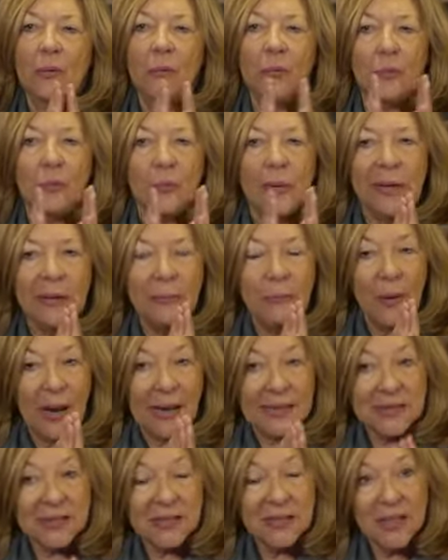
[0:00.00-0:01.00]

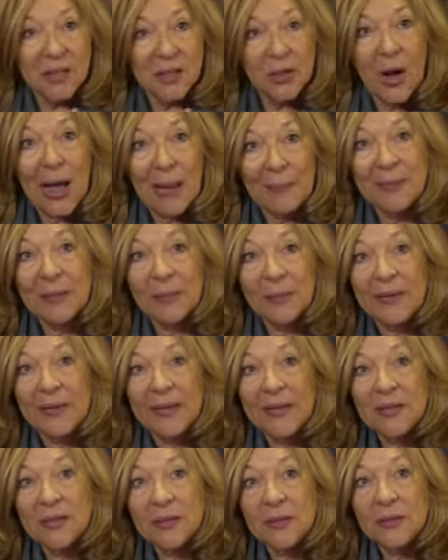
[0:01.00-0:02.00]
Rewrite until you're happy
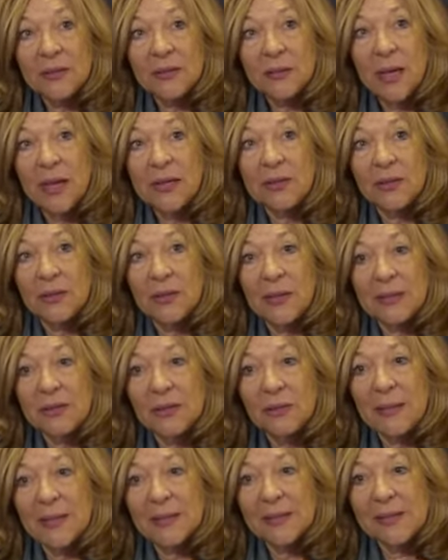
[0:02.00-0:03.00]
with it. I
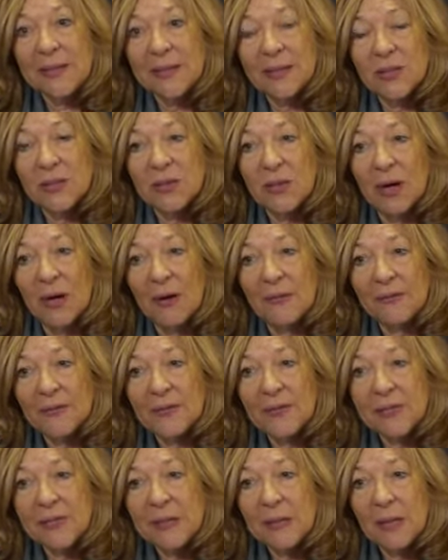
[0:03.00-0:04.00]
do about six
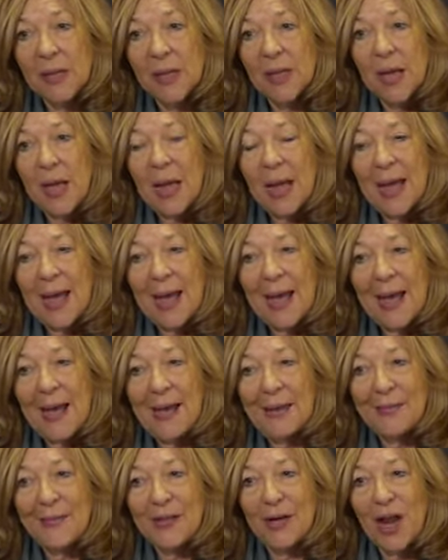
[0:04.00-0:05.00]
drafts.
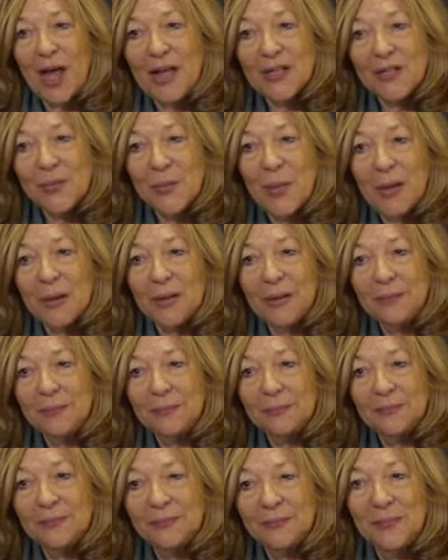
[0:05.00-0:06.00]
And the last one,
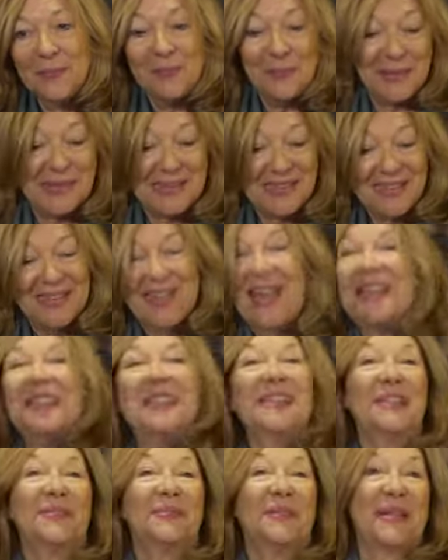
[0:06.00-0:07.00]
be
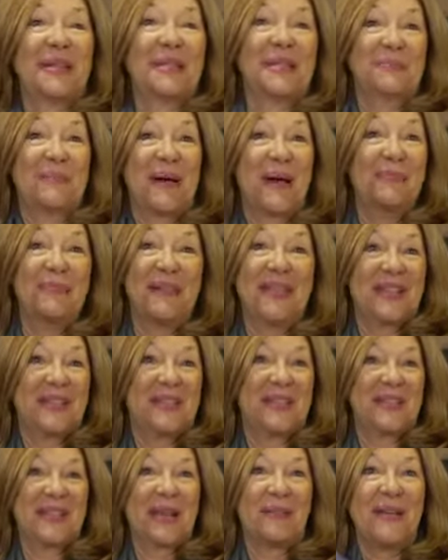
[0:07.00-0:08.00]
delighted when it's
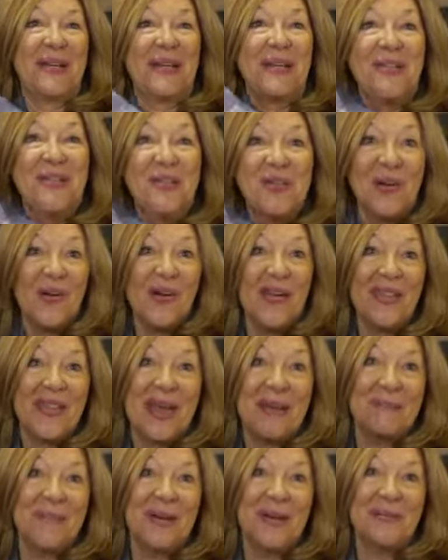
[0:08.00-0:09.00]
published. I mean, enjoy
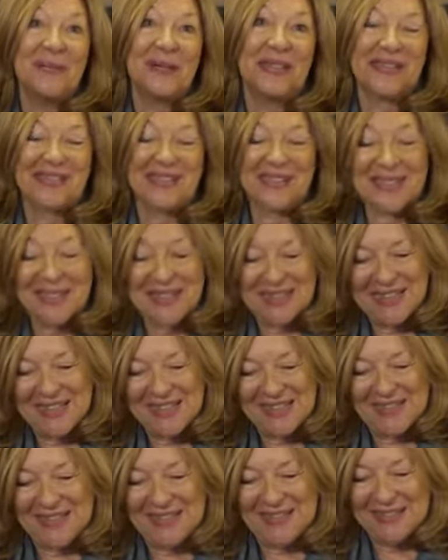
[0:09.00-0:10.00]
that moment, because it
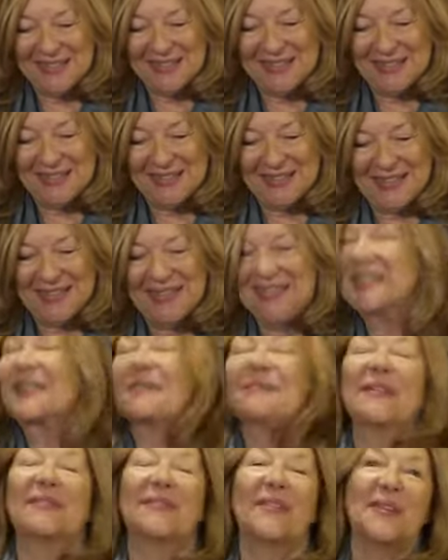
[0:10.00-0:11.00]
is
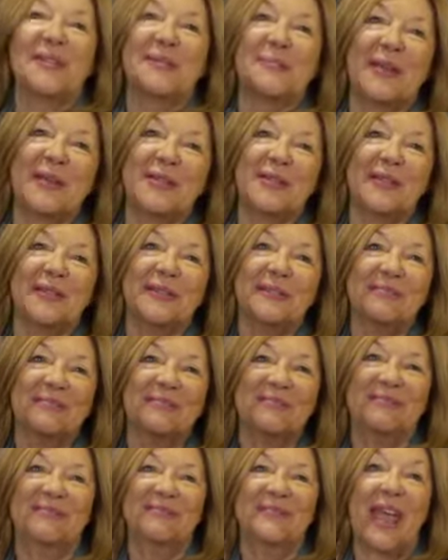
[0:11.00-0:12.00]
something very special.
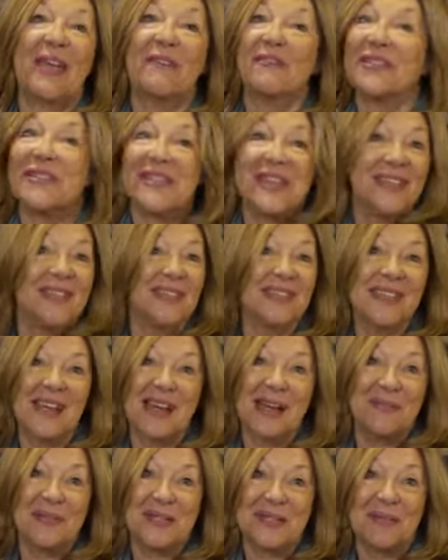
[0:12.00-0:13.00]
Every single
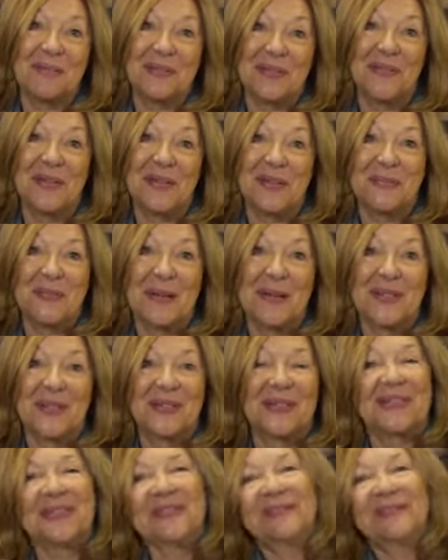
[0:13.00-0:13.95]
time, it's something very special.